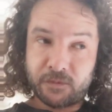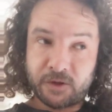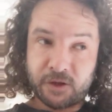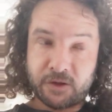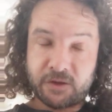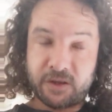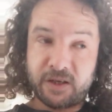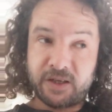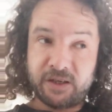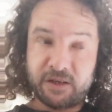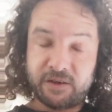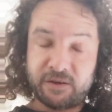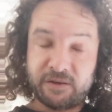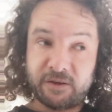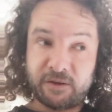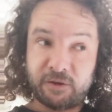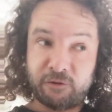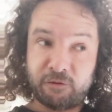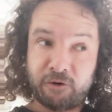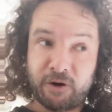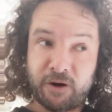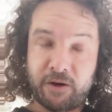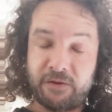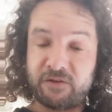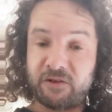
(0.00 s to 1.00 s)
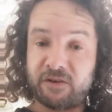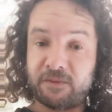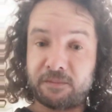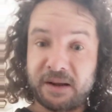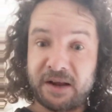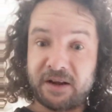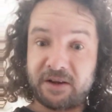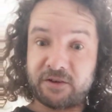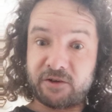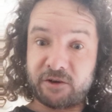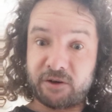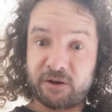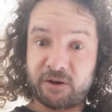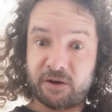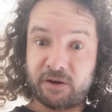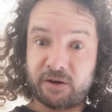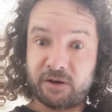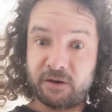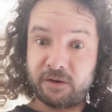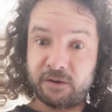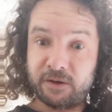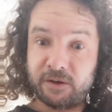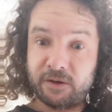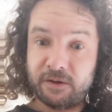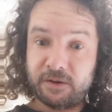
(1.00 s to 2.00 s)
I think he still drives a Mazda
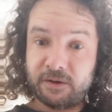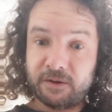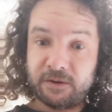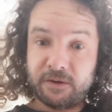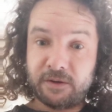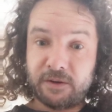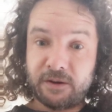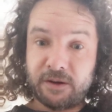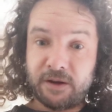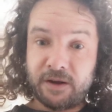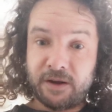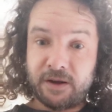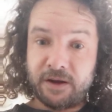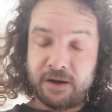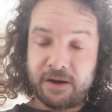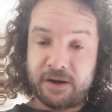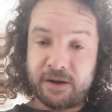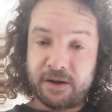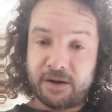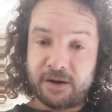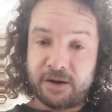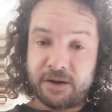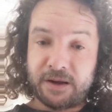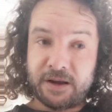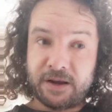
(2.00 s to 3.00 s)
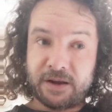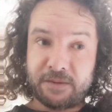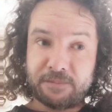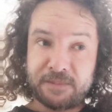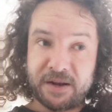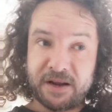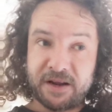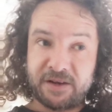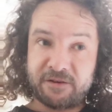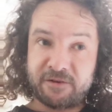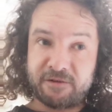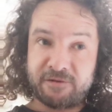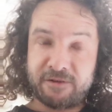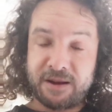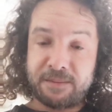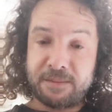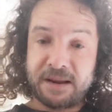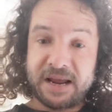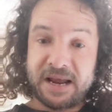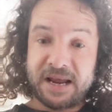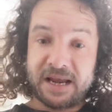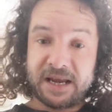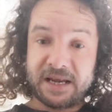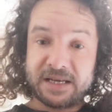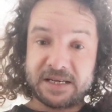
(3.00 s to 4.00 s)

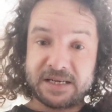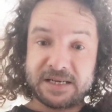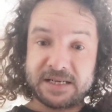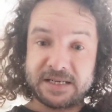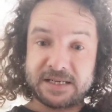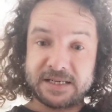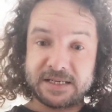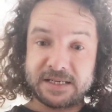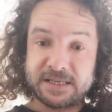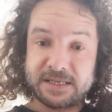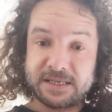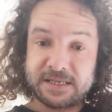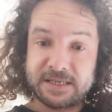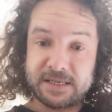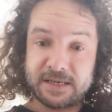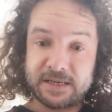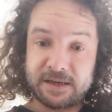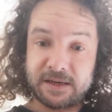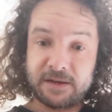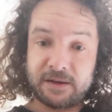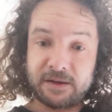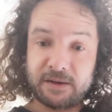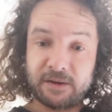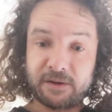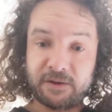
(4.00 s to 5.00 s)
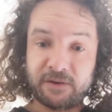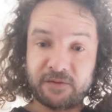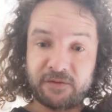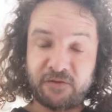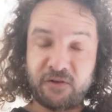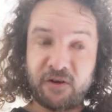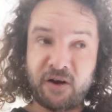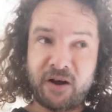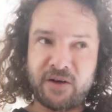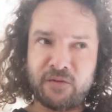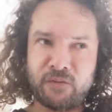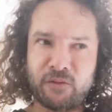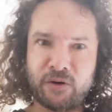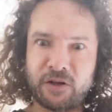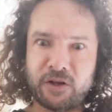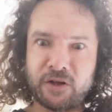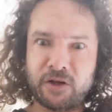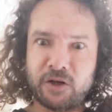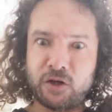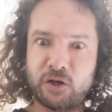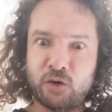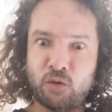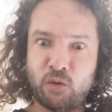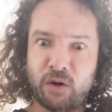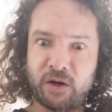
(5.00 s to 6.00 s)
MX-5, one of the
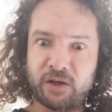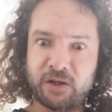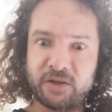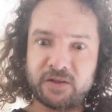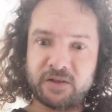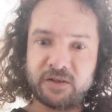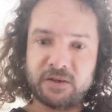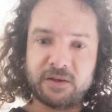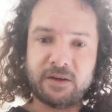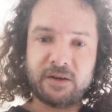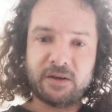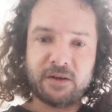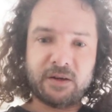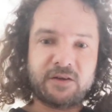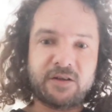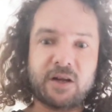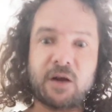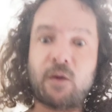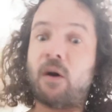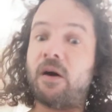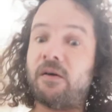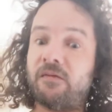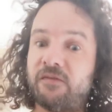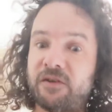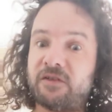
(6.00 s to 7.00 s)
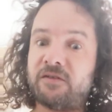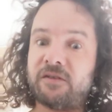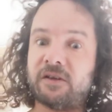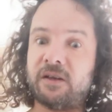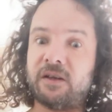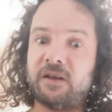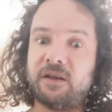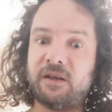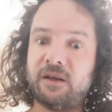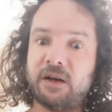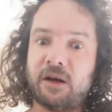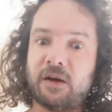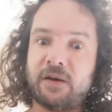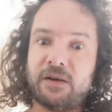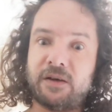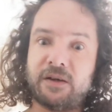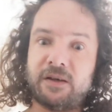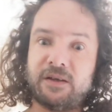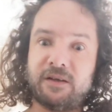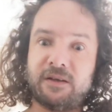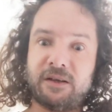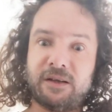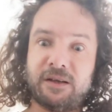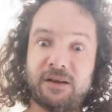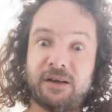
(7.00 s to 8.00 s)
new ones. So obviously, you know,
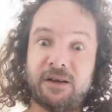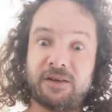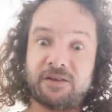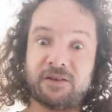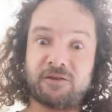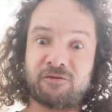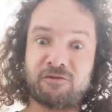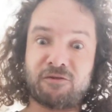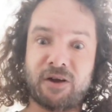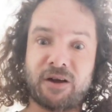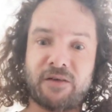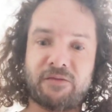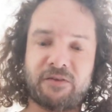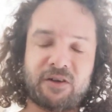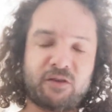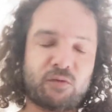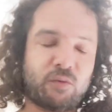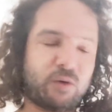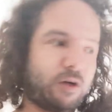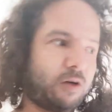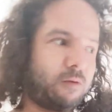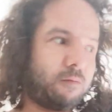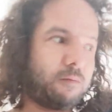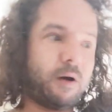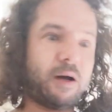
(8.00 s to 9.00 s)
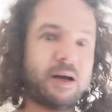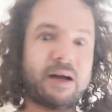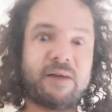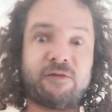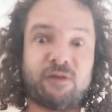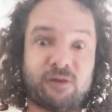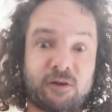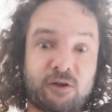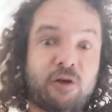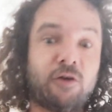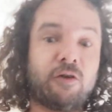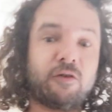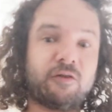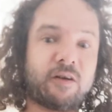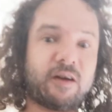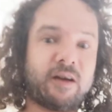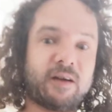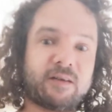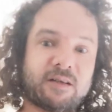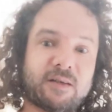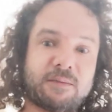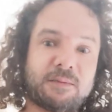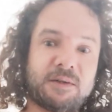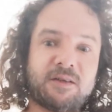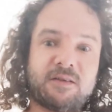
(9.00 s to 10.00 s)
he likes his driving as well. Might have to
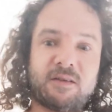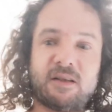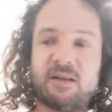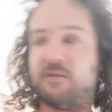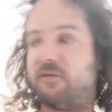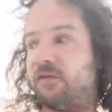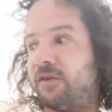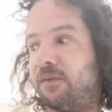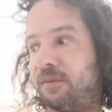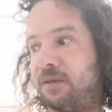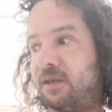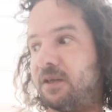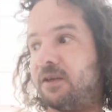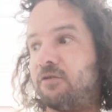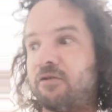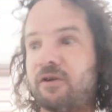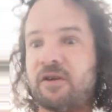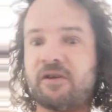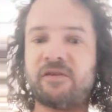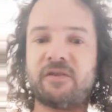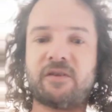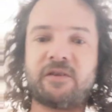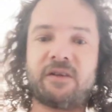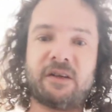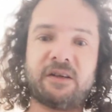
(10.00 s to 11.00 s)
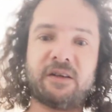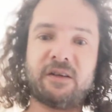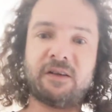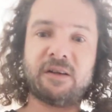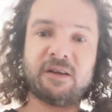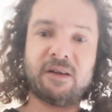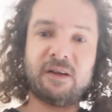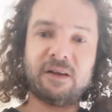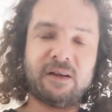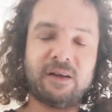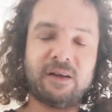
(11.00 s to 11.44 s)
contact him and see if he'd be interested in